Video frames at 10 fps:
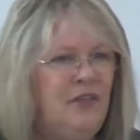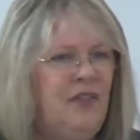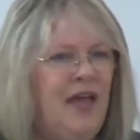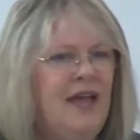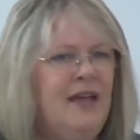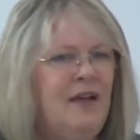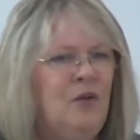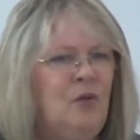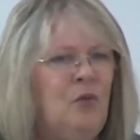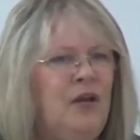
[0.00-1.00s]
they
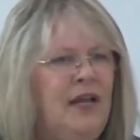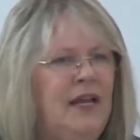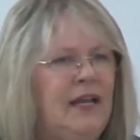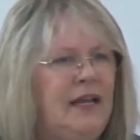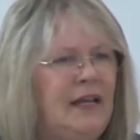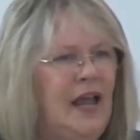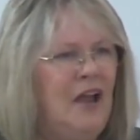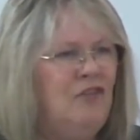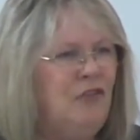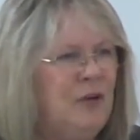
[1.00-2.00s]
read
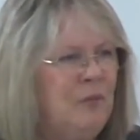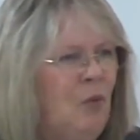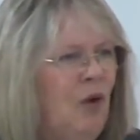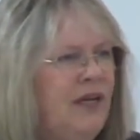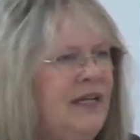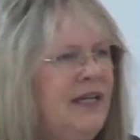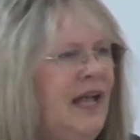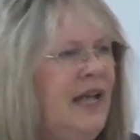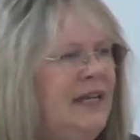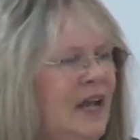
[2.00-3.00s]
every morning
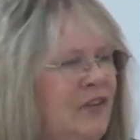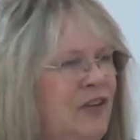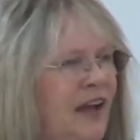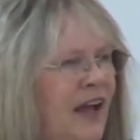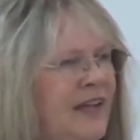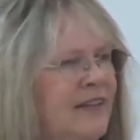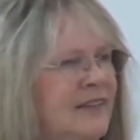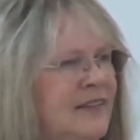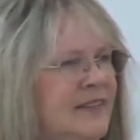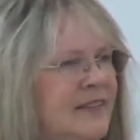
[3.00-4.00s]
and every night.
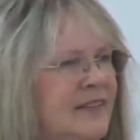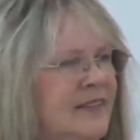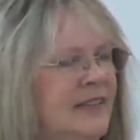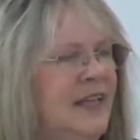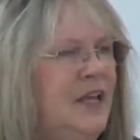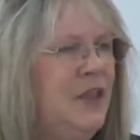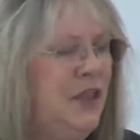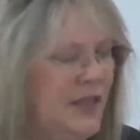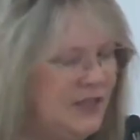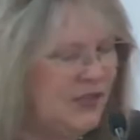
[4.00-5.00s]

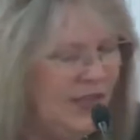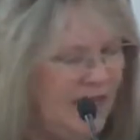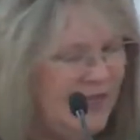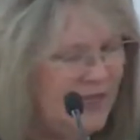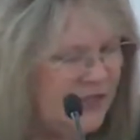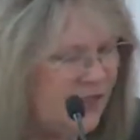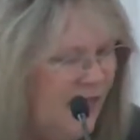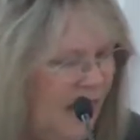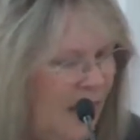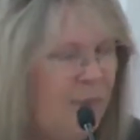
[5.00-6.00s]
This is
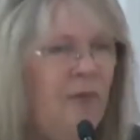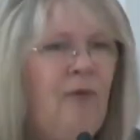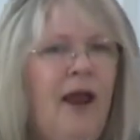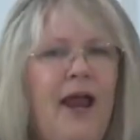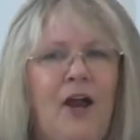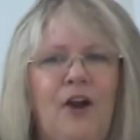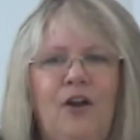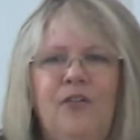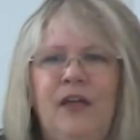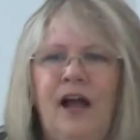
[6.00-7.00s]
a
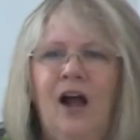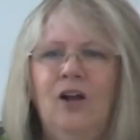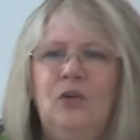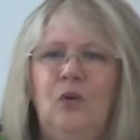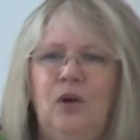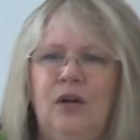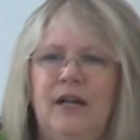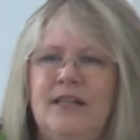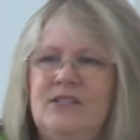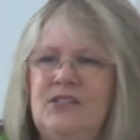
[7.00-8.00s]
prayer that our Lord
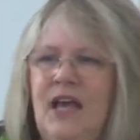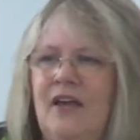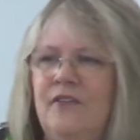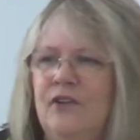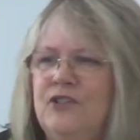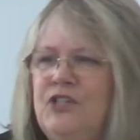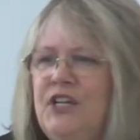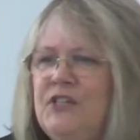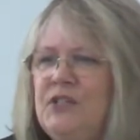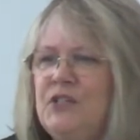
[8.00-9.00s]
and Savior
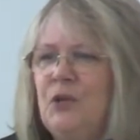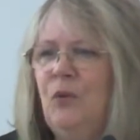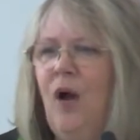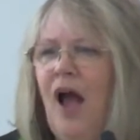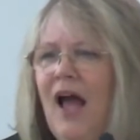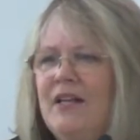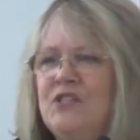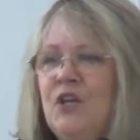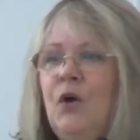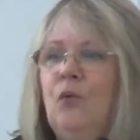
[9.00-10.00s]
Jesus
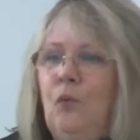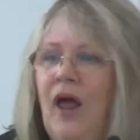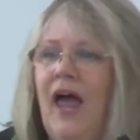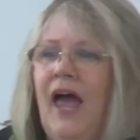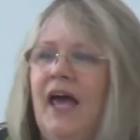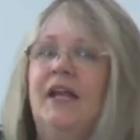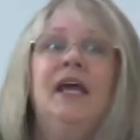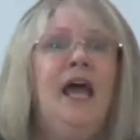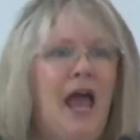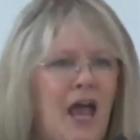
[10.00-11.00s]
Christ read
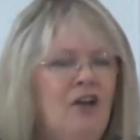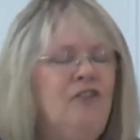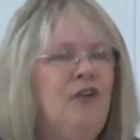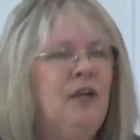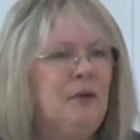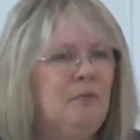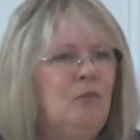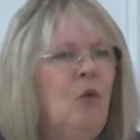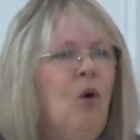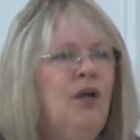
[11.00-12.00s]
every
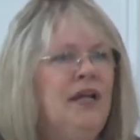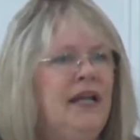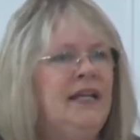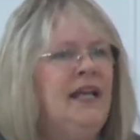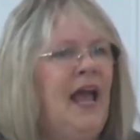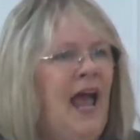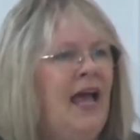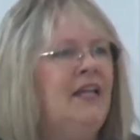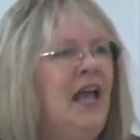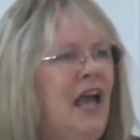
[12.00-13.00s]
morning
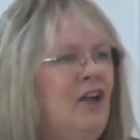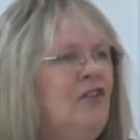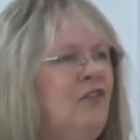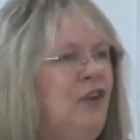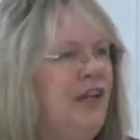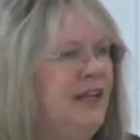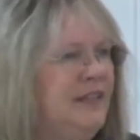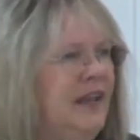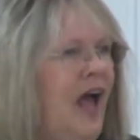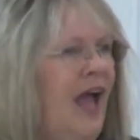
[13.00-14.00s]
and every
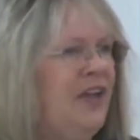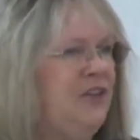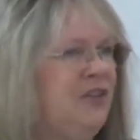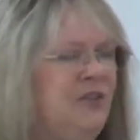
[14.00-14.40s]
night.